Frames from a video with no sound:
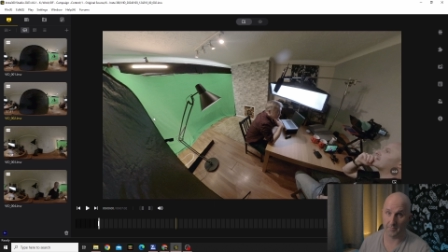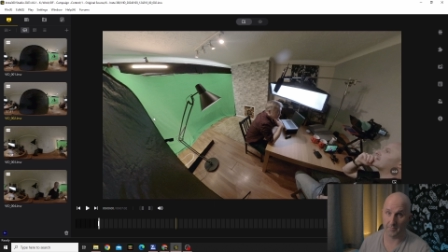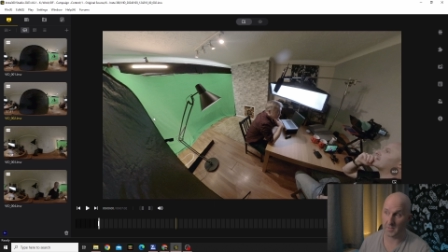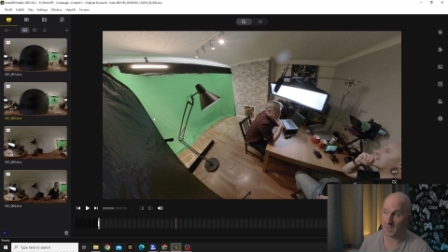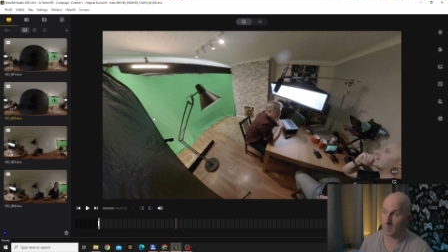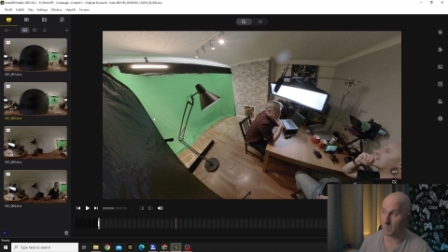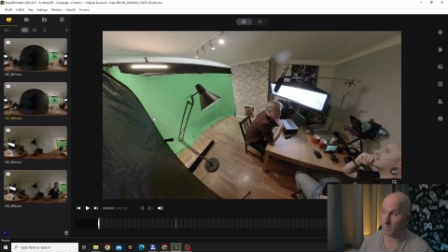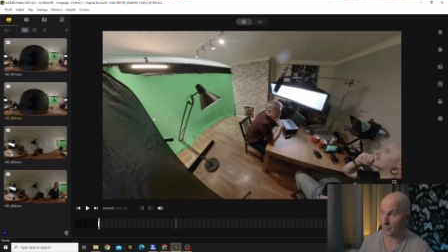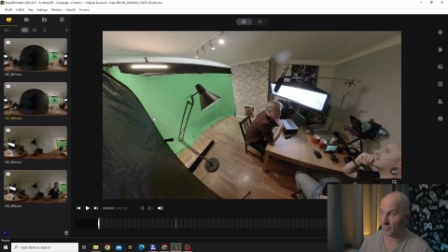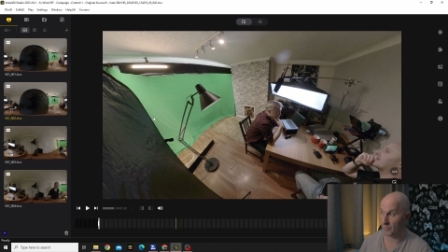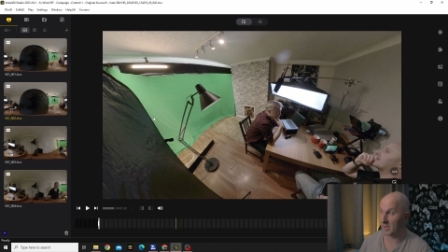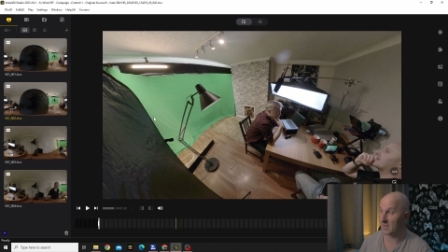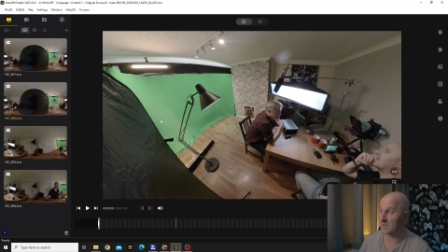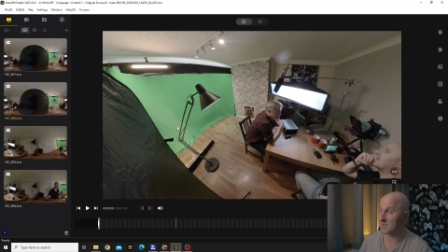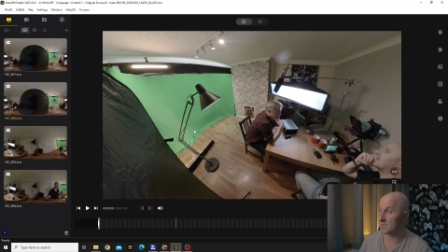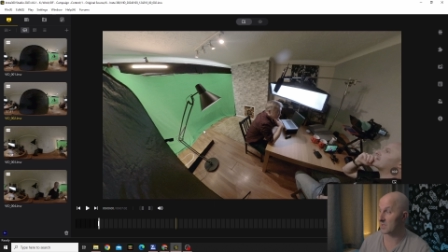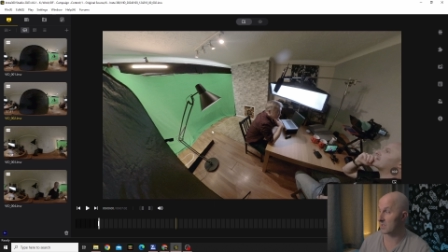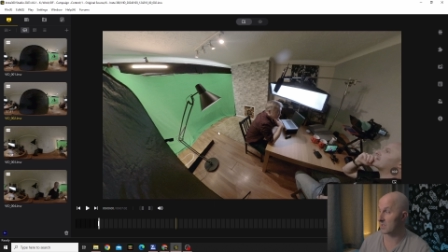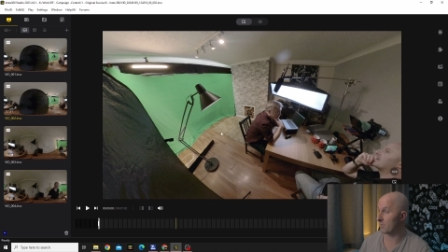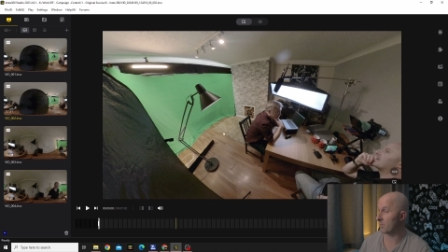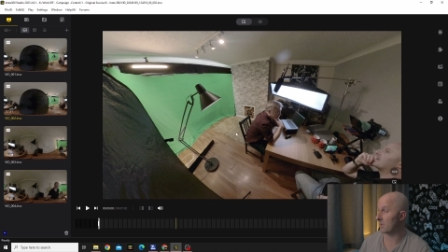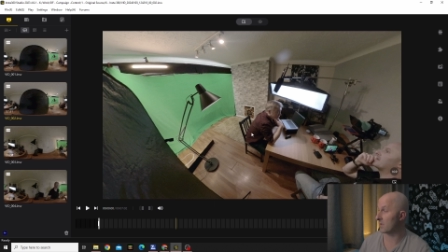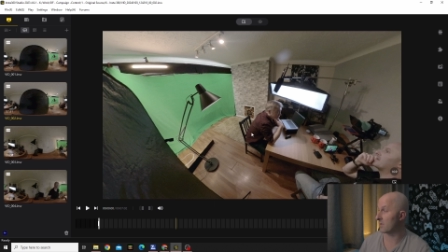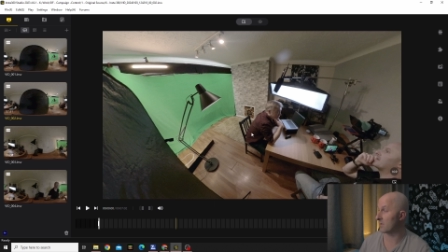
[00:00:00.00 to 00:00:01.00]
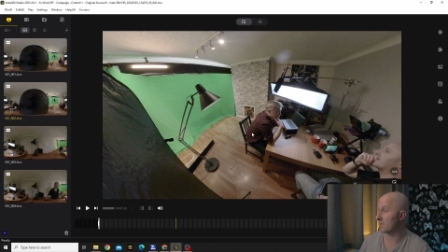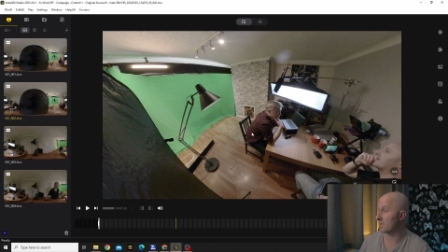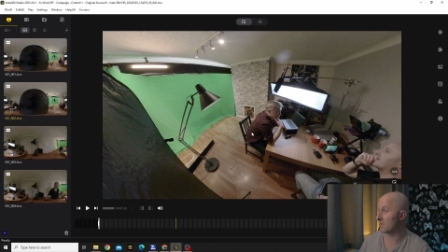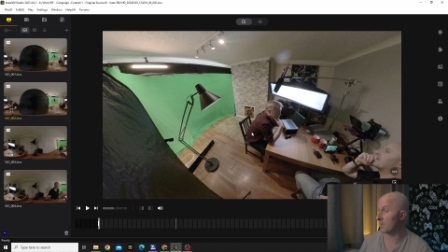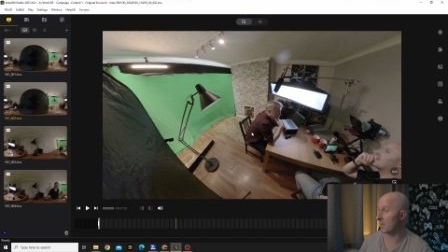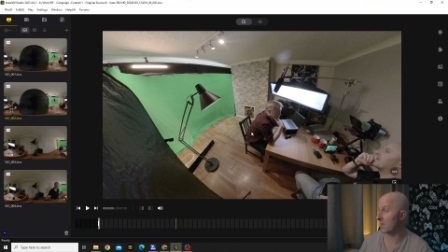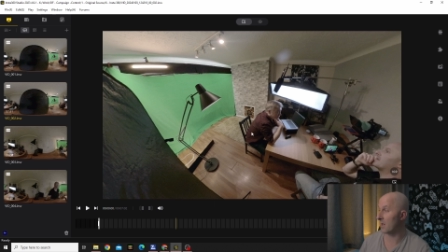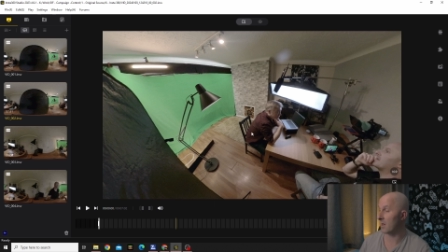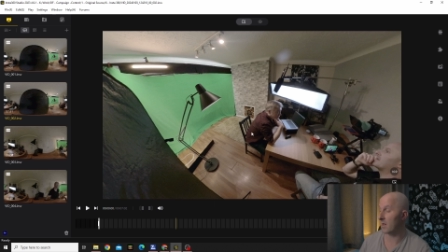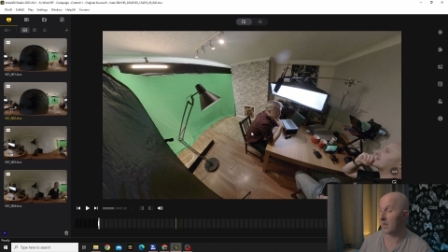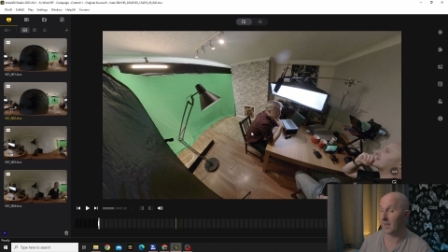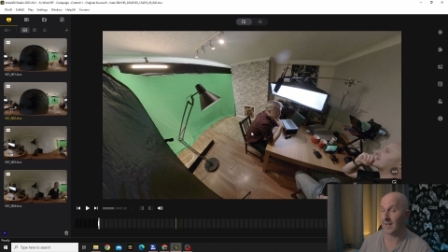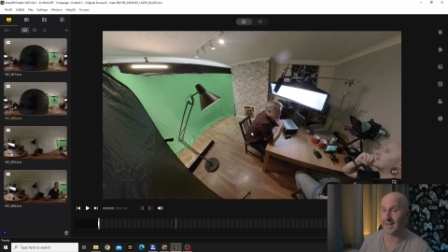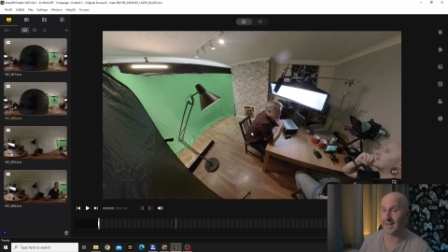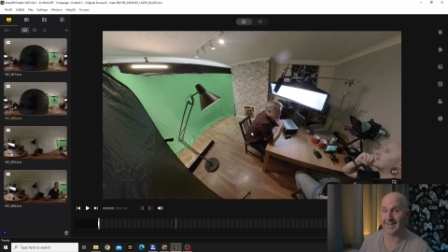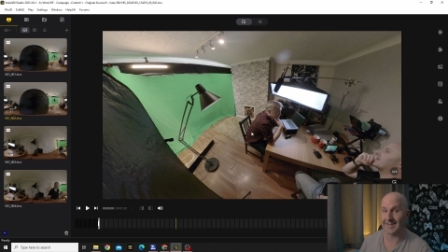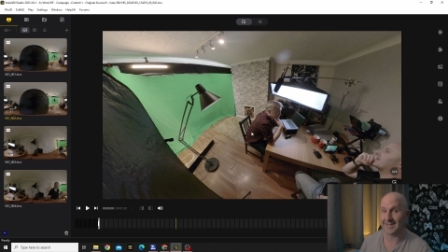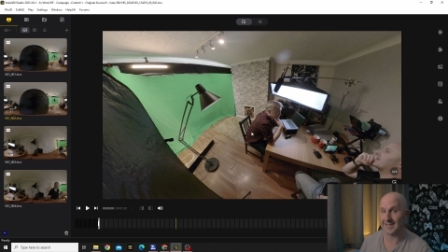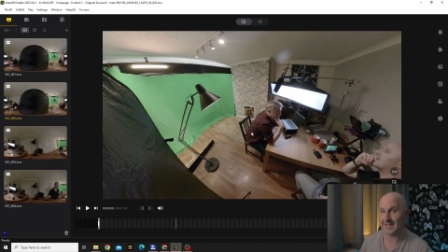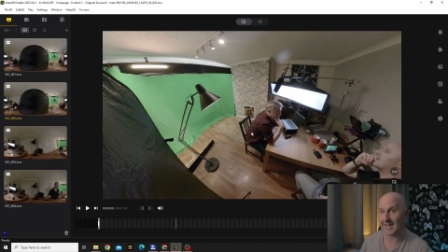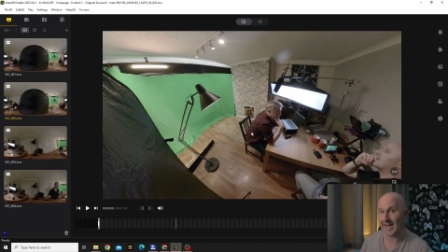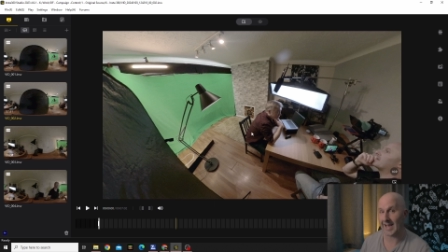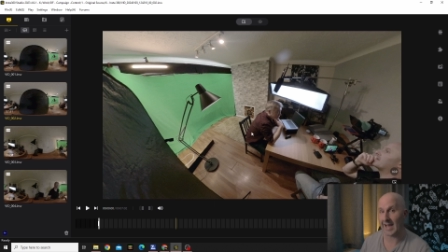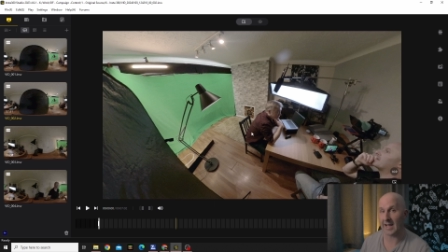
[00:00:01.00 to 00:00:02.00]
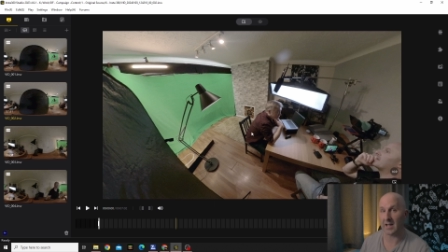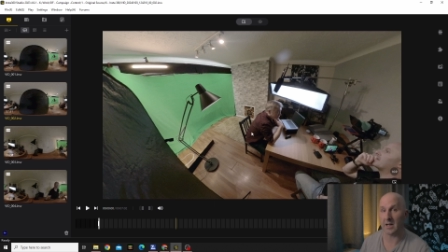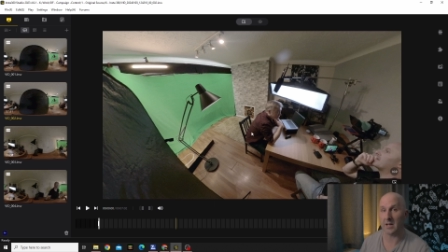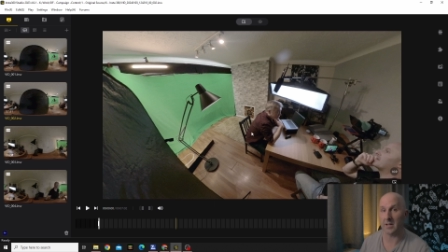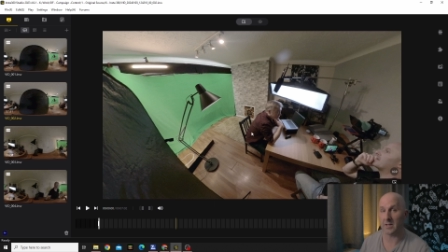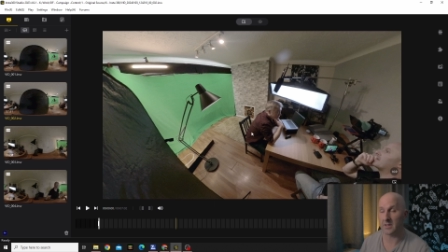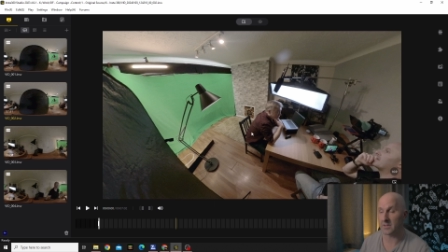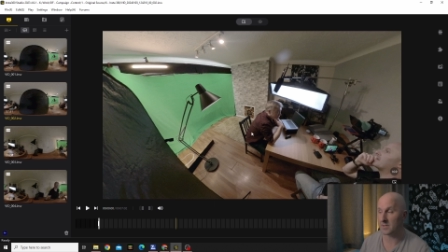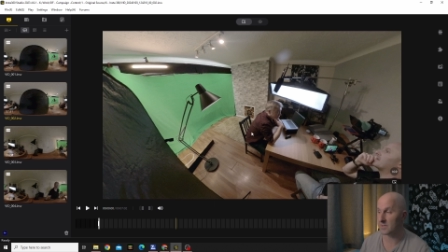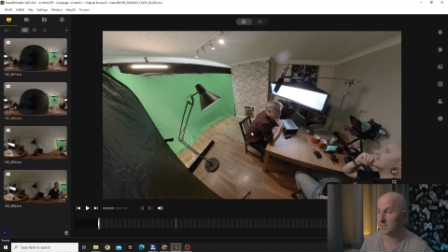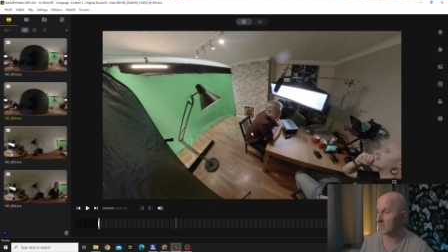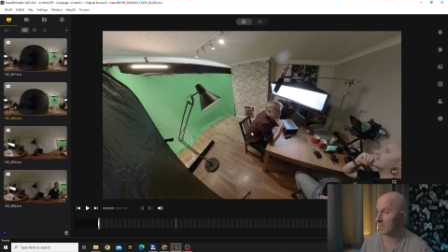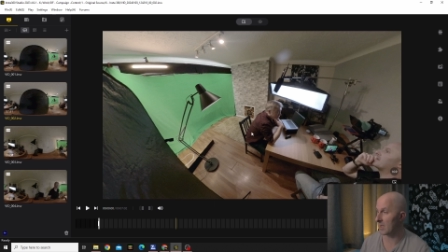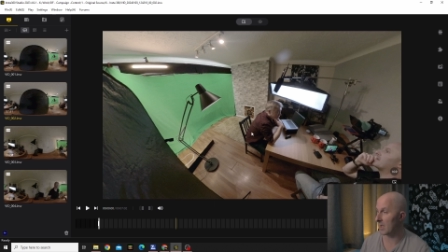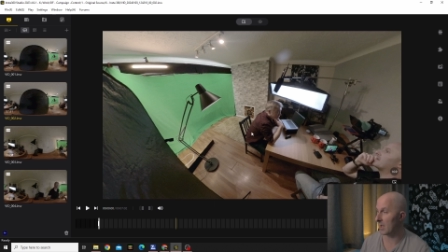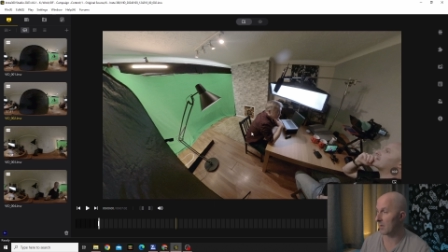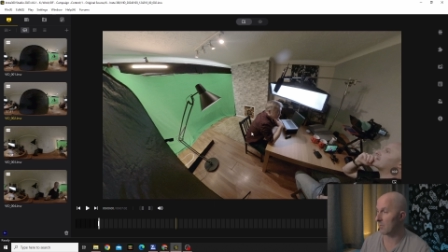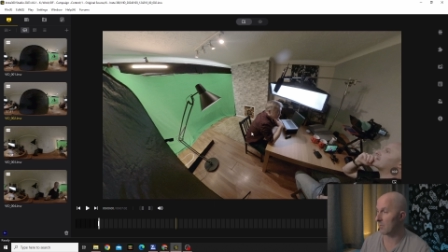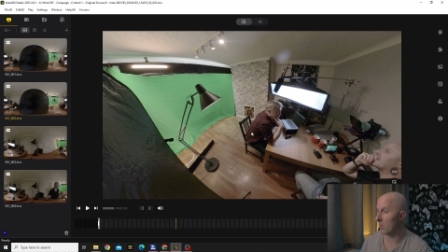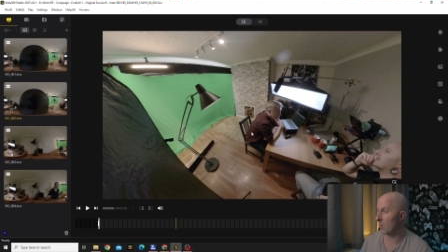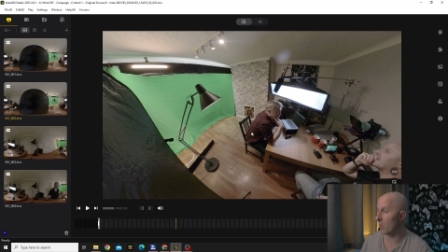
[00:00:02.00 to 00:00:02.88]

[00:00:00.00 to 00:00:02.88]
The principles are exactly the same.